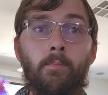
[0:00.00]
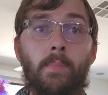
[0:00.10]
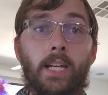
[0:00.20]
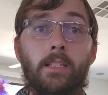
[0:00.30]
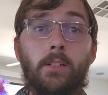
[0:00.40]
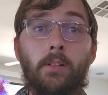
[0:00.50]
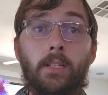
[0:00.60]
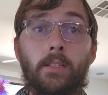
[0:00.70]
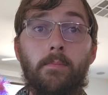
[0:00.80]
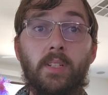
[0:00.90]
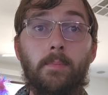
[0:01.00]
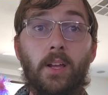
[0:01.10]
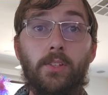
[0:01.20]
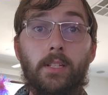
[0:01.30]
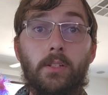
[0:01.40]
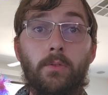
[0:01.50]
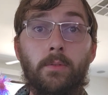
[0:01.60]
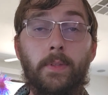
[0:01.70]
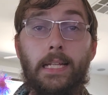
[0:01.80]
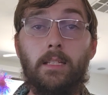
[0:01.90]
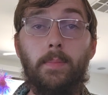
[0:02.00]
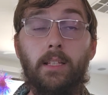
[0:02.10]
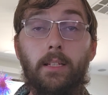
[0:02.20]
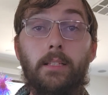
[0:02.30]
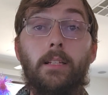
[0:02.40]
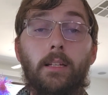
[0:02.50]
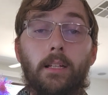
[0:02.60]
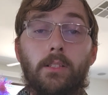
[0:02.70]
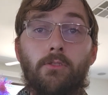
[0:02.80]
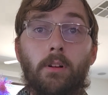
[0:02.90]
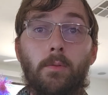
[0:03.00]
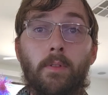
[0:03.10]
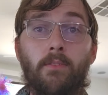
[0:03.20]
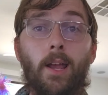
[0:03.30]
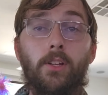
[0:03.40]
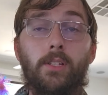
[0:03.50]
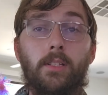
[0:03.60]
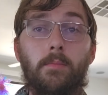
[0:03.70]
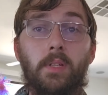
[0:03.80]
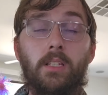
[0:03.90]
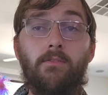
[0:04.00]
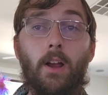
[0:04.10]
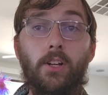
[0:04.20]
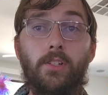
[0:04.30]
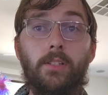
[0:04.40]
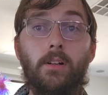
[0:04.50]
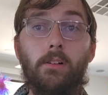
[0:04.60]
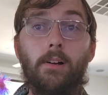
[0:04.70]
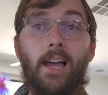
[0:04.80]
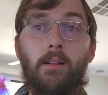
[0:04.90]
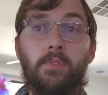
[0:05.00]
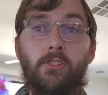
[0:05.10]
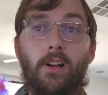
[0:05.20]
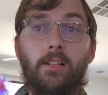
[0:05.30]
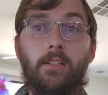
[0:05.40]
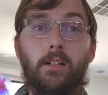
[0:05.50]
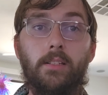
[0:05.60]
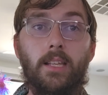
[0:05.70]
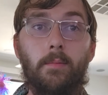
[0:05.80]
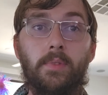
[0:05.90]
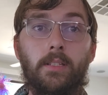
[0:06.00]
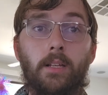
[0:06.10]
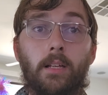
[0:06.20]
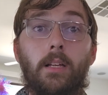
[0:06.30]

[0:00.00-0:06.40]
Many students, especially students with disabilities, can struggle with fractions because fractions are abstract concepts.